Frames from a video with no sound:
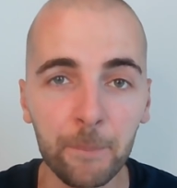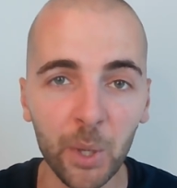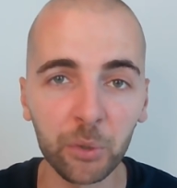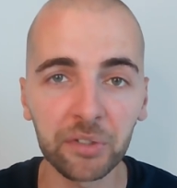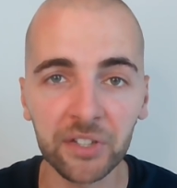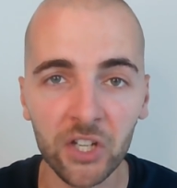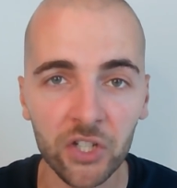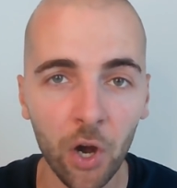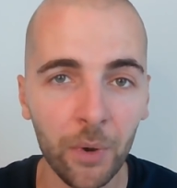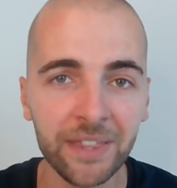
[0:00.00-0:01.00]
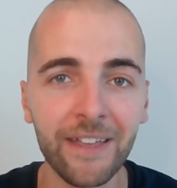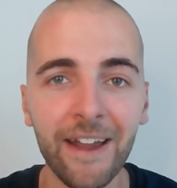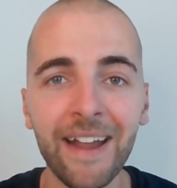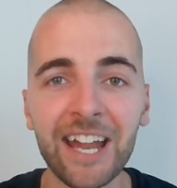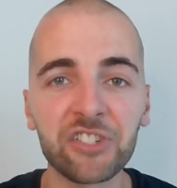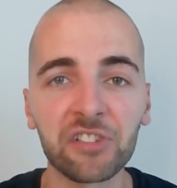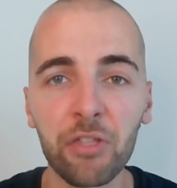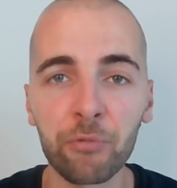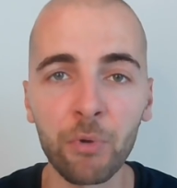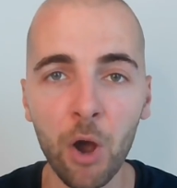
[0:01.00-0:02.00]
Builders can go in there and
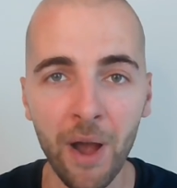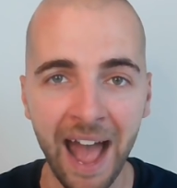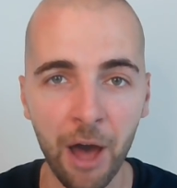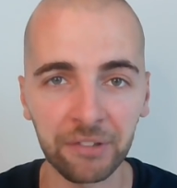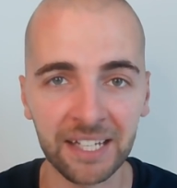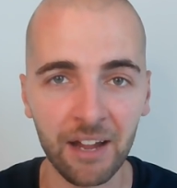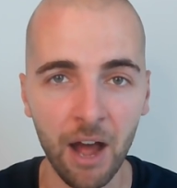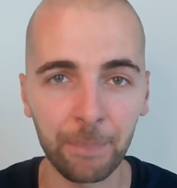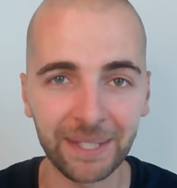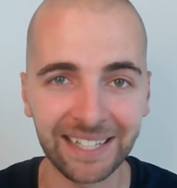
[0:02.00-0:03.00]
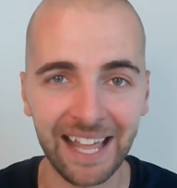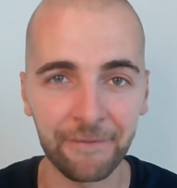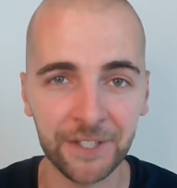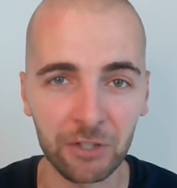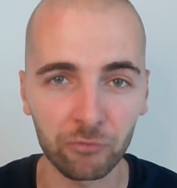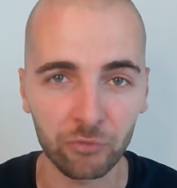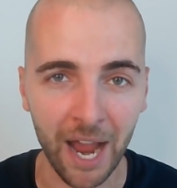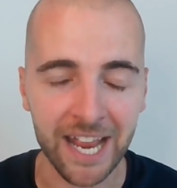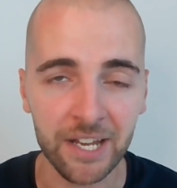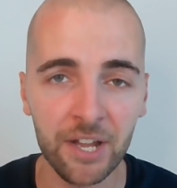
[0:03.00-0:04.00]
just throw housing up left and
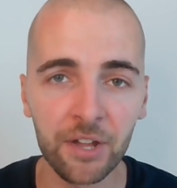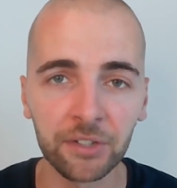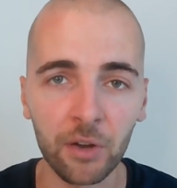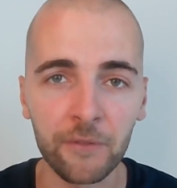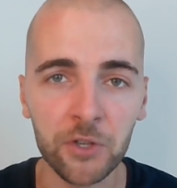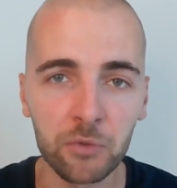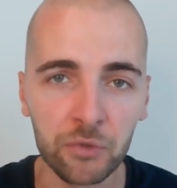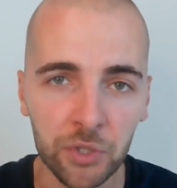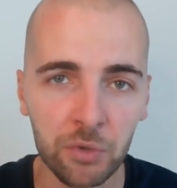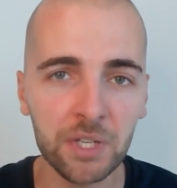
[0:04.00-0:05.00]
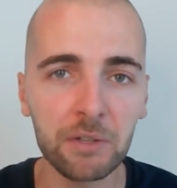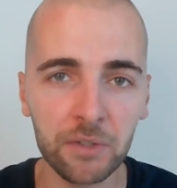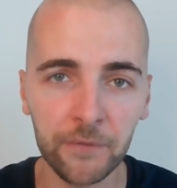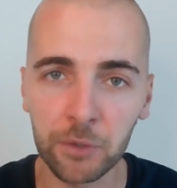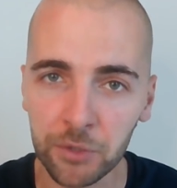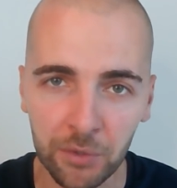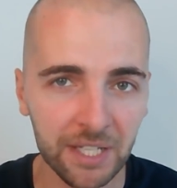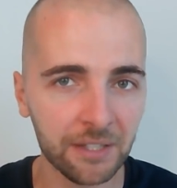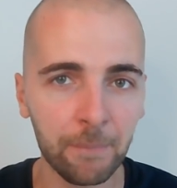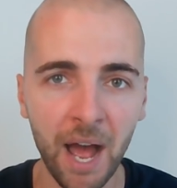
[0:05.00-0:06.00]
right. So if you do
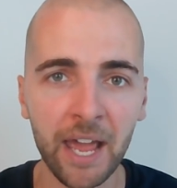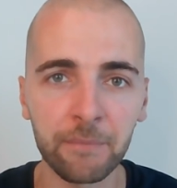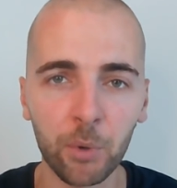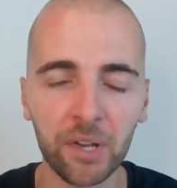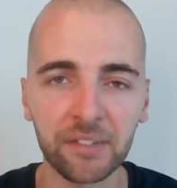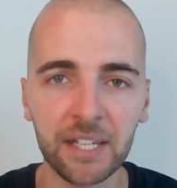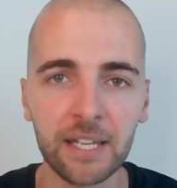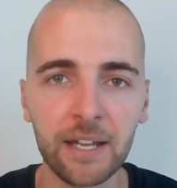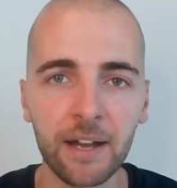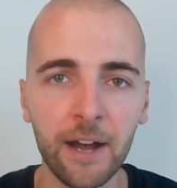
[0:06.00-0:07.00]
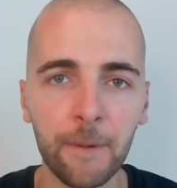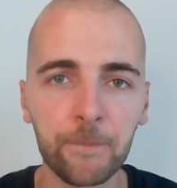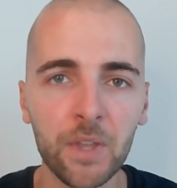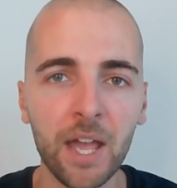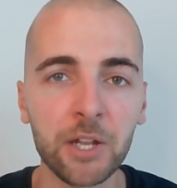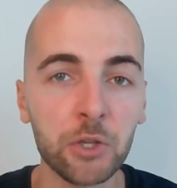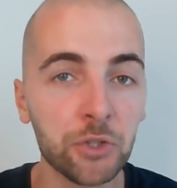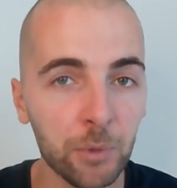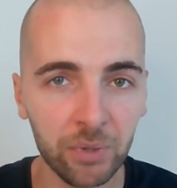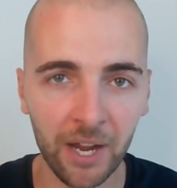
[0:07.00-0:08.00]
need to buy in Boise and you
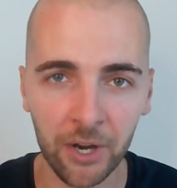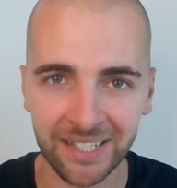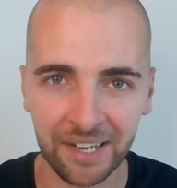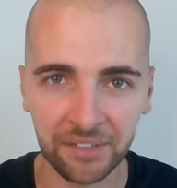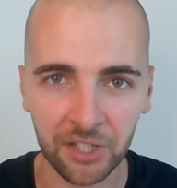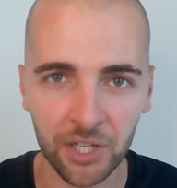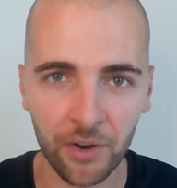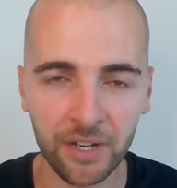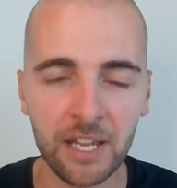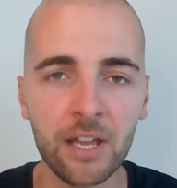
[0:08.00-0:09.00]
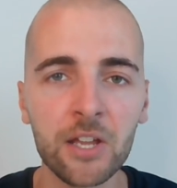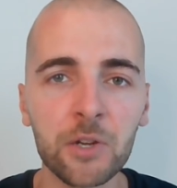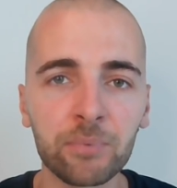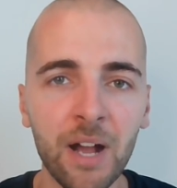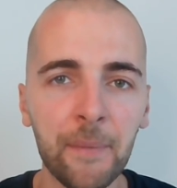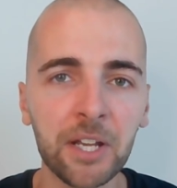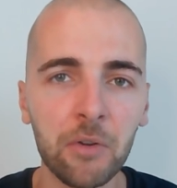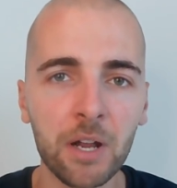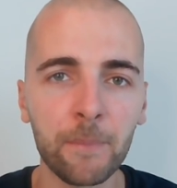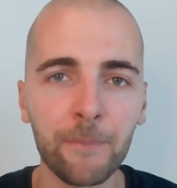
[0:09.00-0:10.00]
do prioritize security, you're probably going
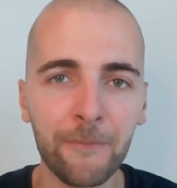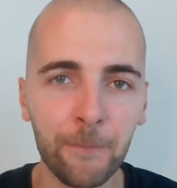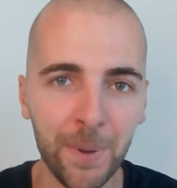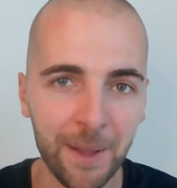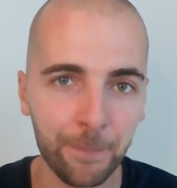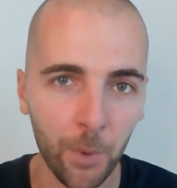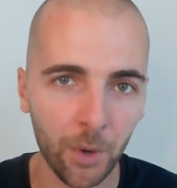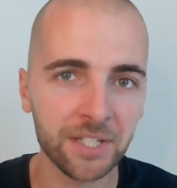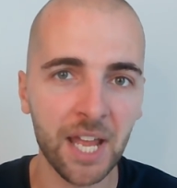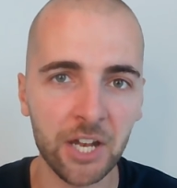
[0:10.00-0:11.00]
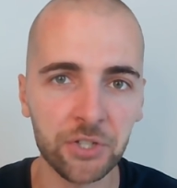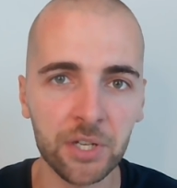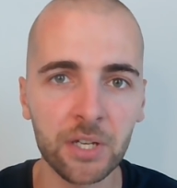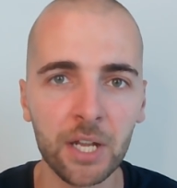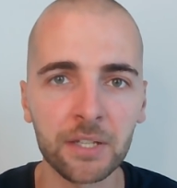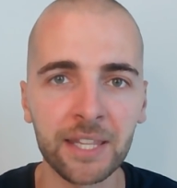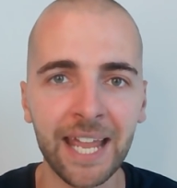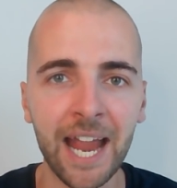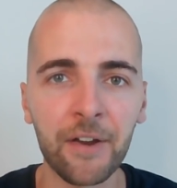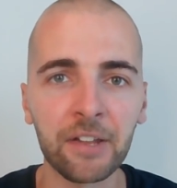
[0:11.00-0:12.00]
to want to pay more attention to
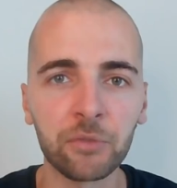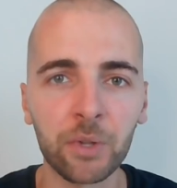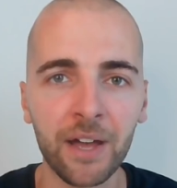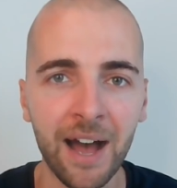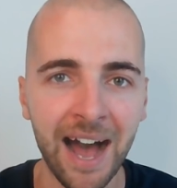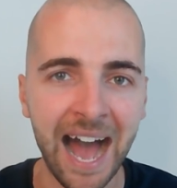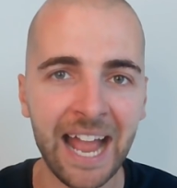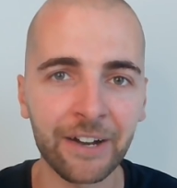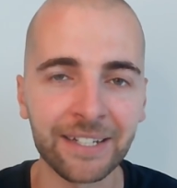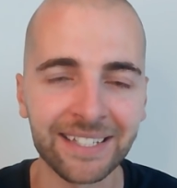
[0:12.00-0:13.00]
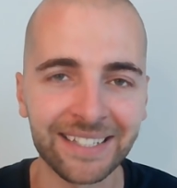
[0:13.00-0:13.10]
the areas with higher